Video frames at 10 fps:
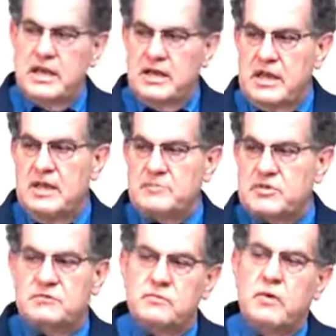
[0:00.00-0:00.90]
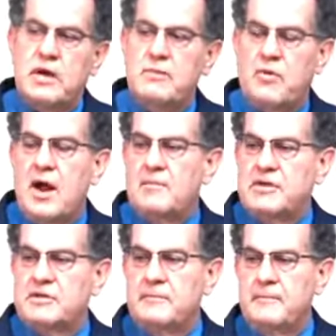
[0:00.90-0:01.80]
and keeps what he
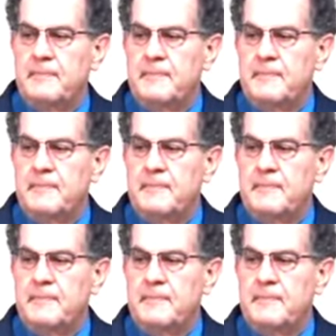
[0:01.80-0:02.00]
promised.